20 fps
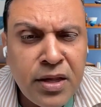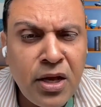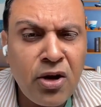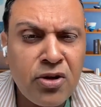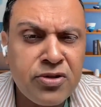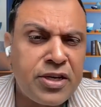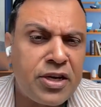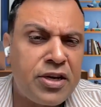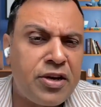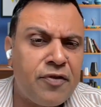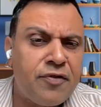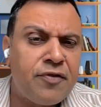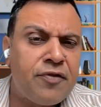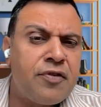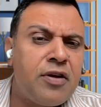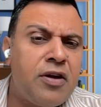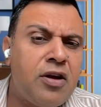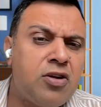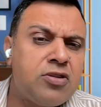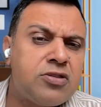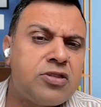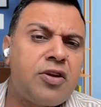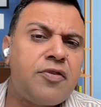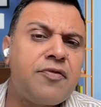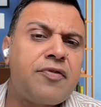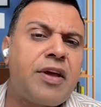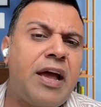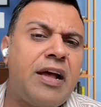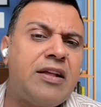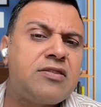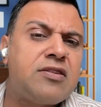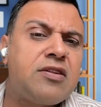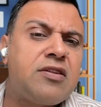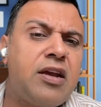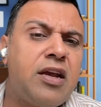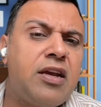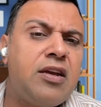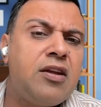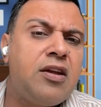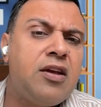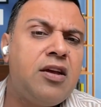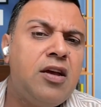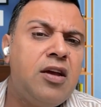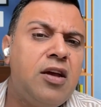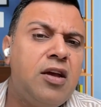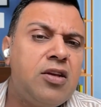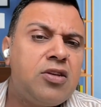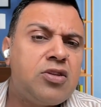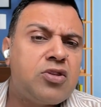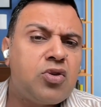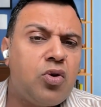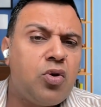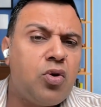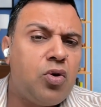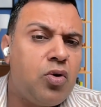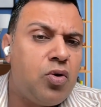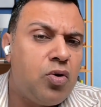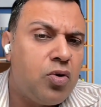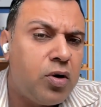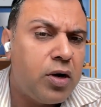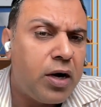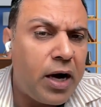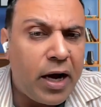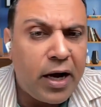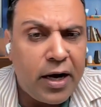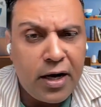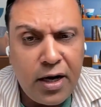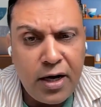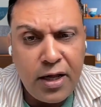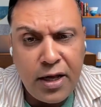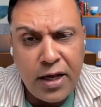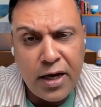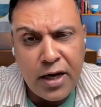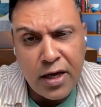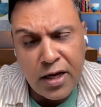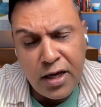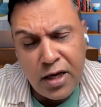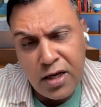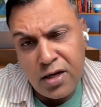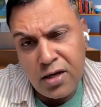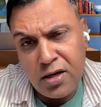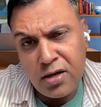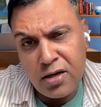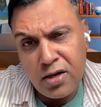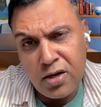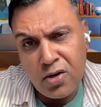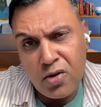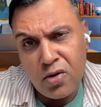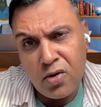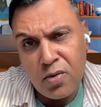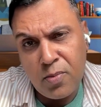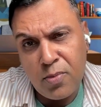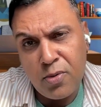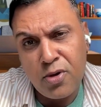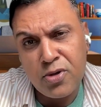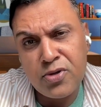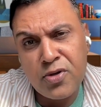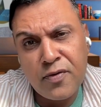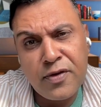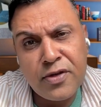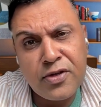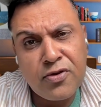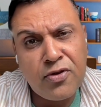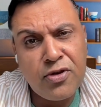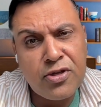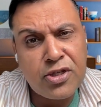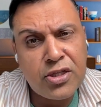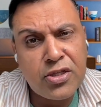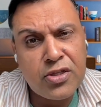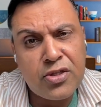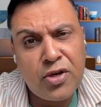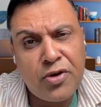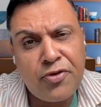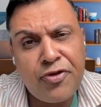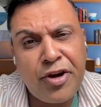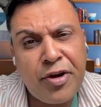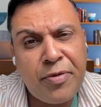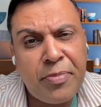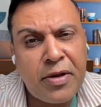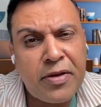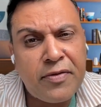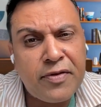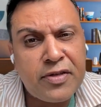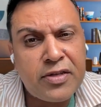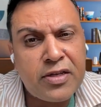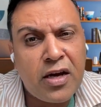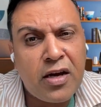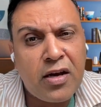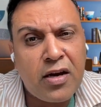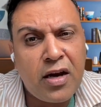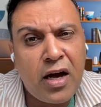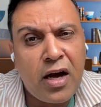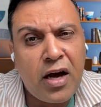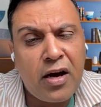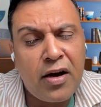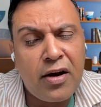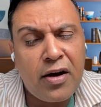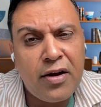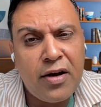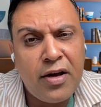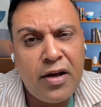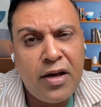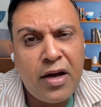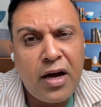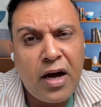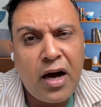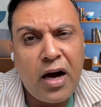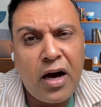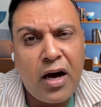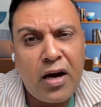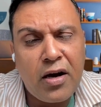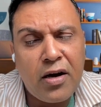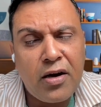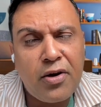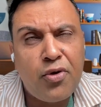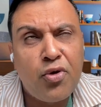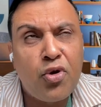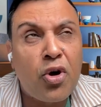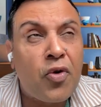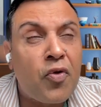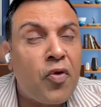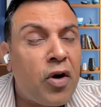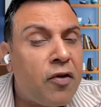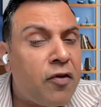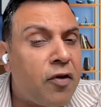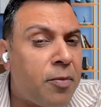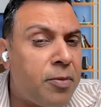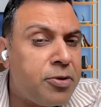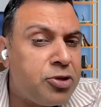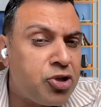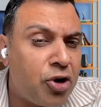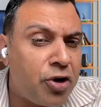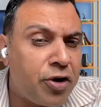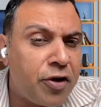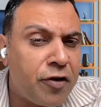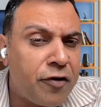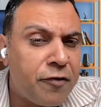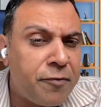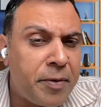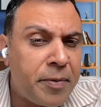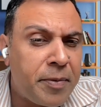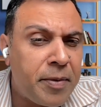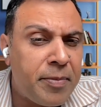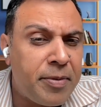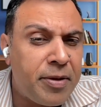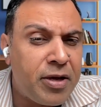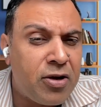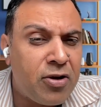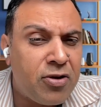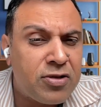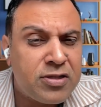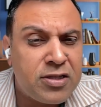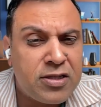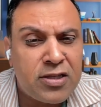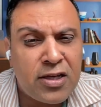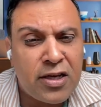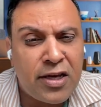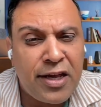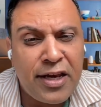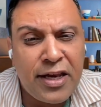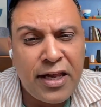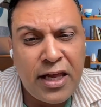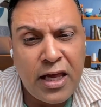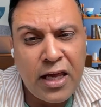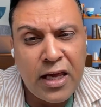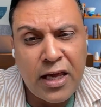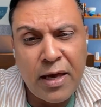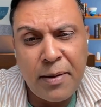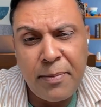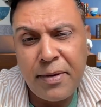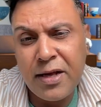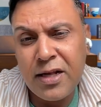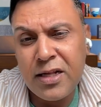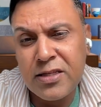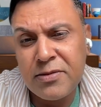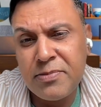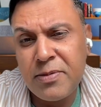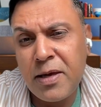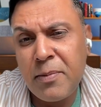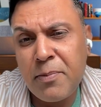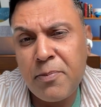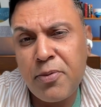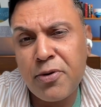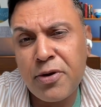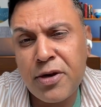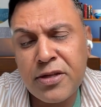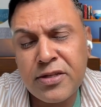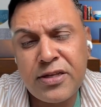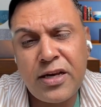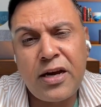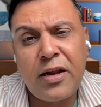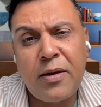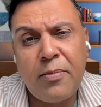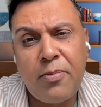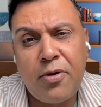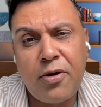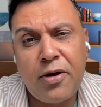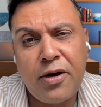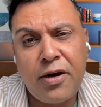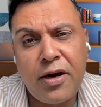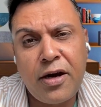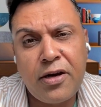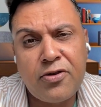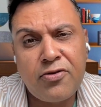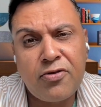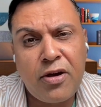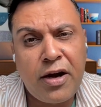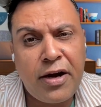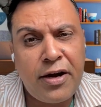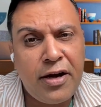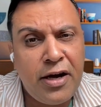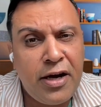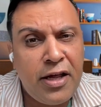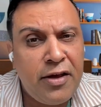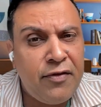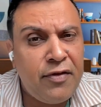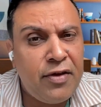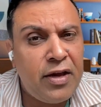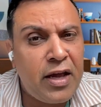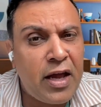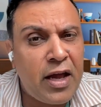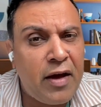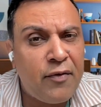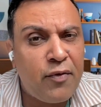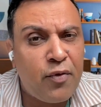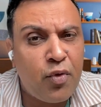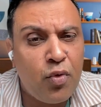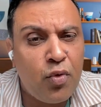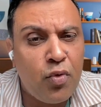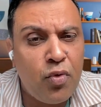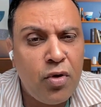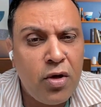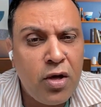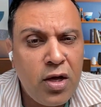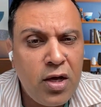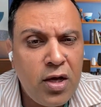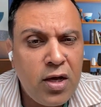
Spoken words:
the onset of cancer, right? So ideally, and again, most of the solutions and treatments which are do not work for majority of people because these again chemicals being put inside our body. Right? So ideally, we have to